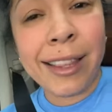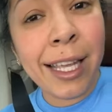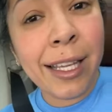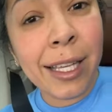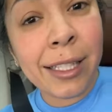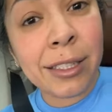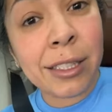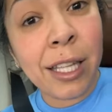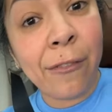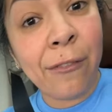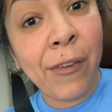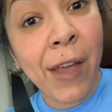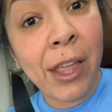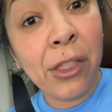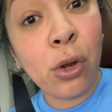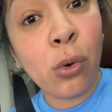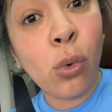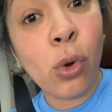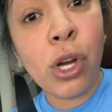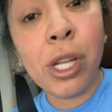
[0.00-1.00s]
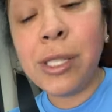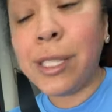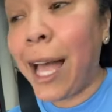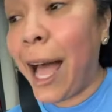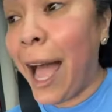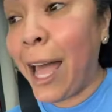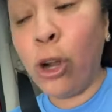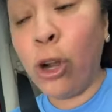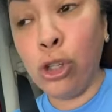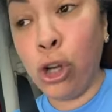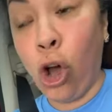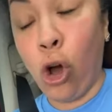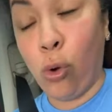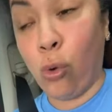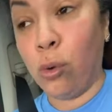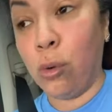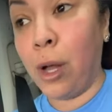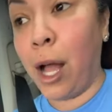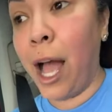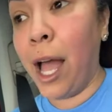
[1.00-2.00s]
I think it's the Featherwoods. I don't
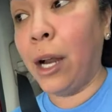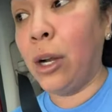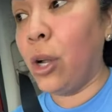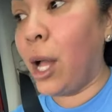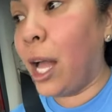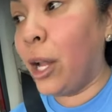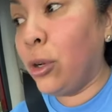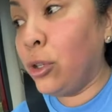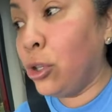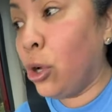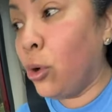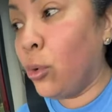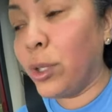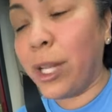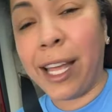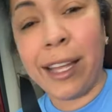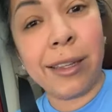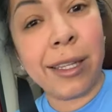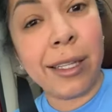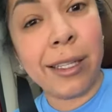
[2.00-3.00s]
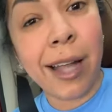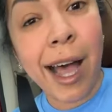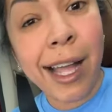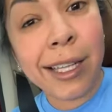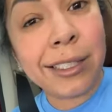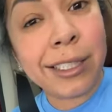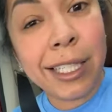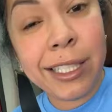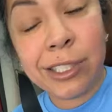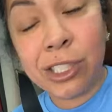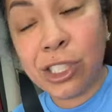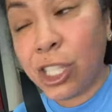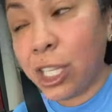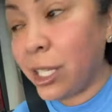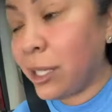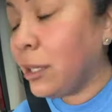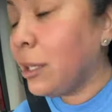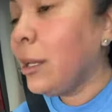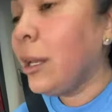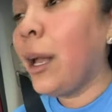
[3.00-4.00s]
know. I don't know, like the Nazi
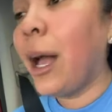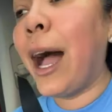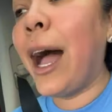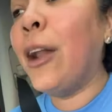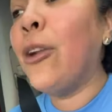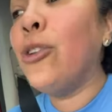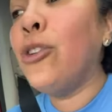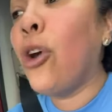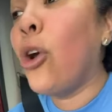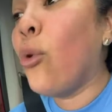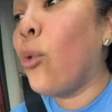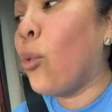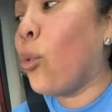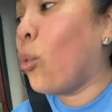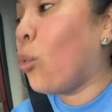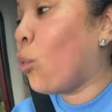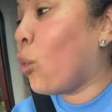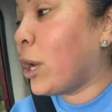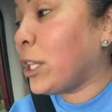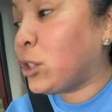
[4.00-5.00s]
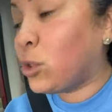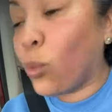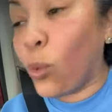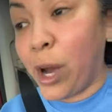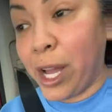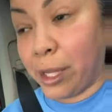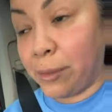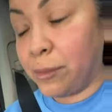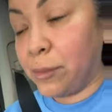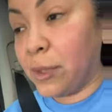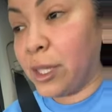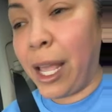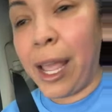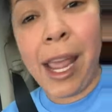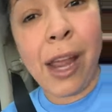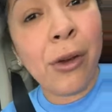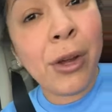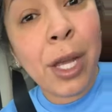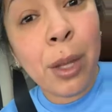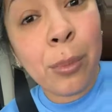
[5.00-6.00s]
shit. I don't know what's what.
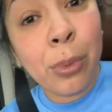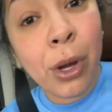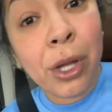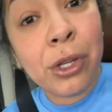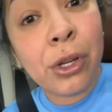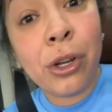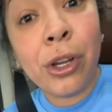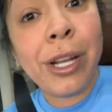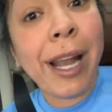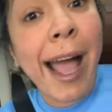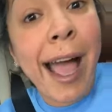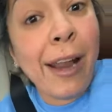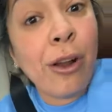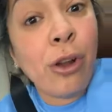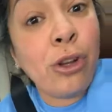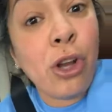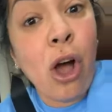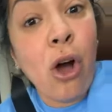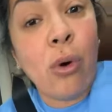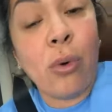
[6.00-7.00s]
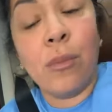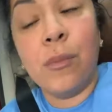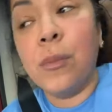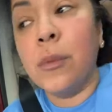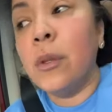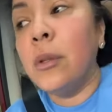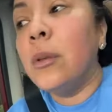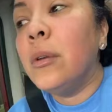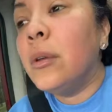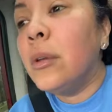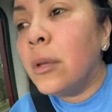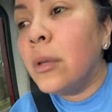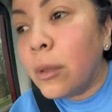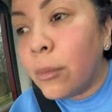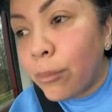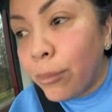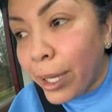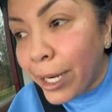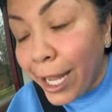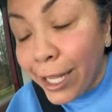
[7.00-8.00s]
The Aryan Brotherhood. I don't know.
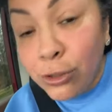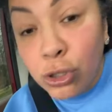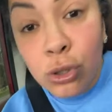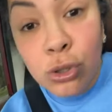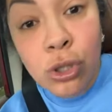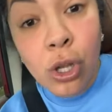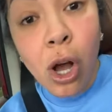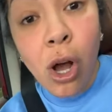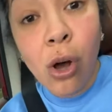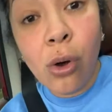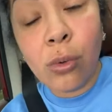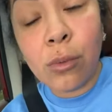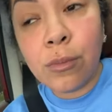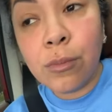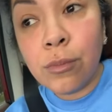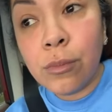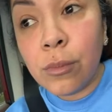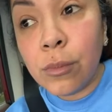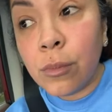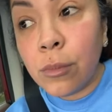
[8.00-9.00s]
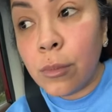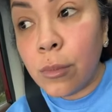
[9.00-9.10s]
But I do know